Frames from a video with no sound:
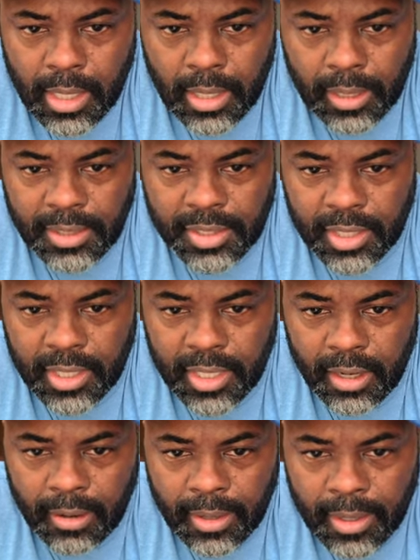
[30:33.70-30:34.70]
Let's see
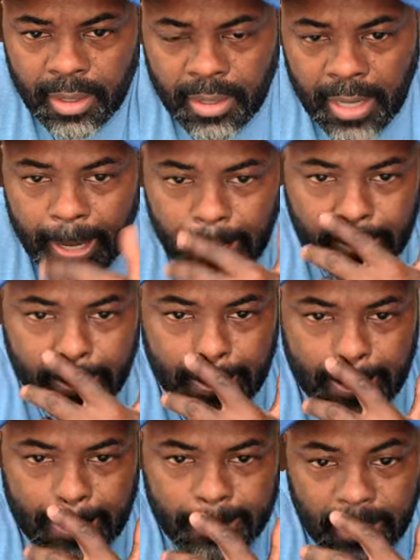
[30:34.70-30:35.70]
here.
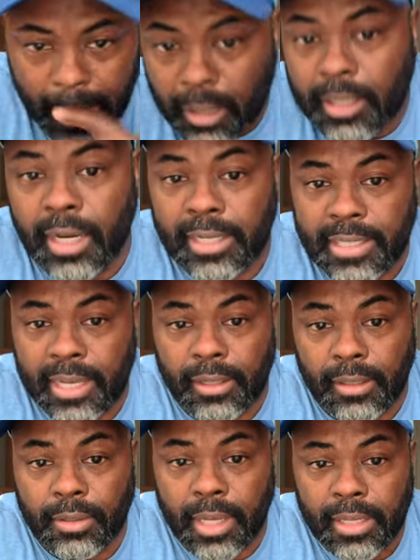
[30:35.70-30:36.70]
Haircut, haircut, yeah,
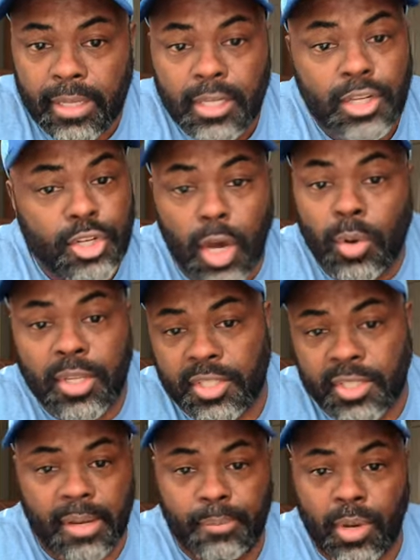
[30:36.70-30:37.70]
okay. Notice
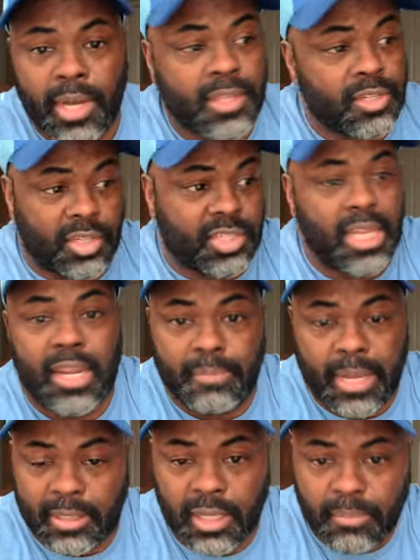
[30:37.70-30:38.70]
Subway, they're just standing
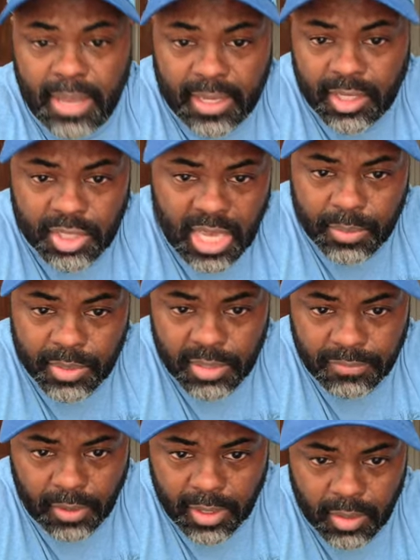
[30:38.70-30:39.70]
back there making a sandwich in
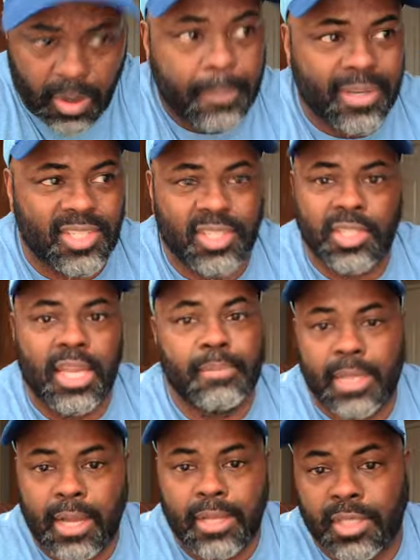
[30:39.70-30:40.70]
front of you, right? But it's the same
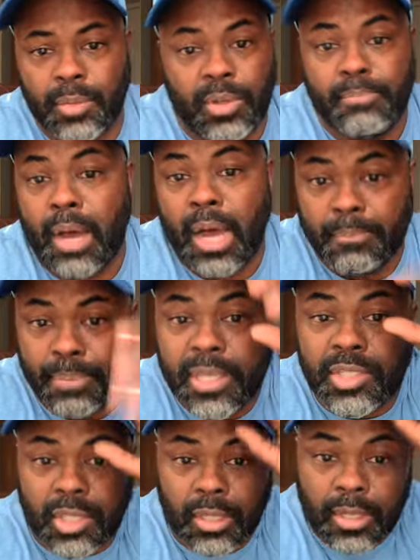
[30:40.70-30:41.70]
concept with Mod
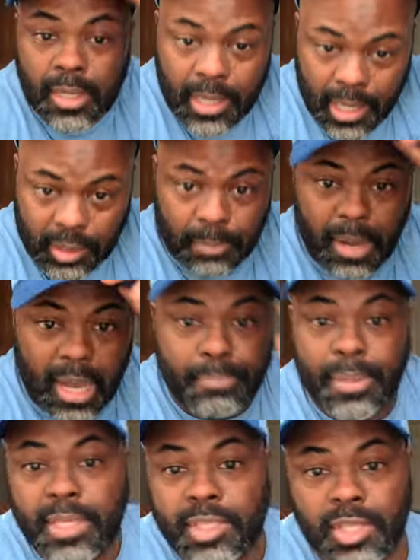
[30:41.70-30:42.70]
Pizza. At the Mod
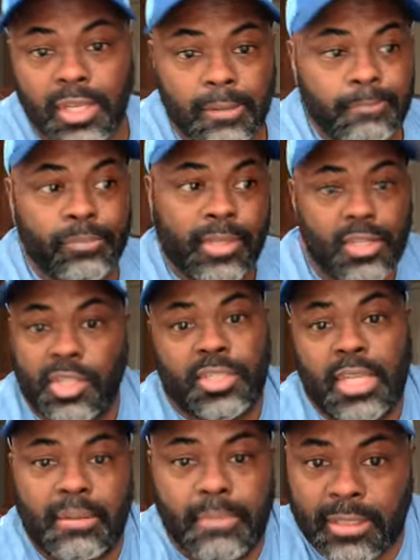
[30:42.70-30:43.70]
Pizza, they're just
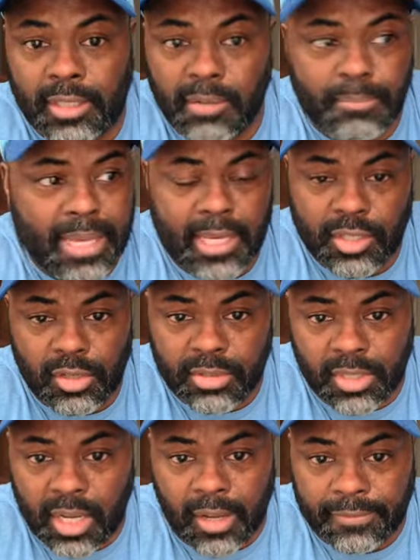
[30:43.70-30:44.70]
standing back there making your
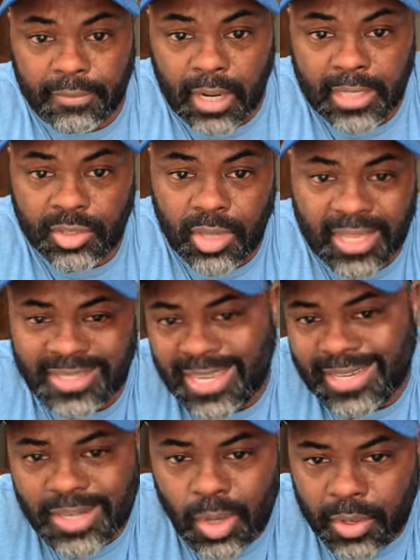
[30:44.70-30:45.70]
stuff, right? So I
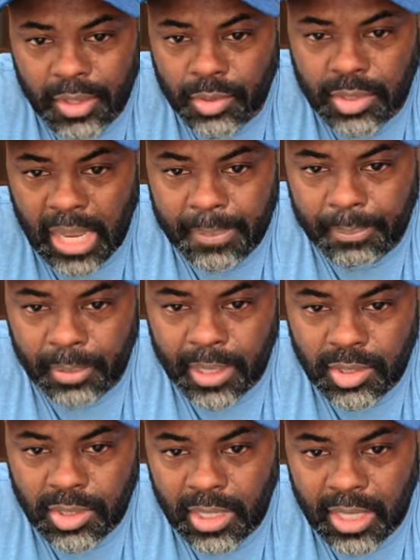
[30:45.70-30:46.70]
say no to those type of
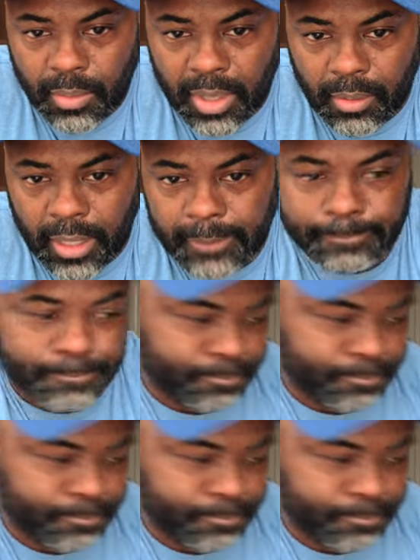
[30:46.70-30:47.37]
places anyway, right?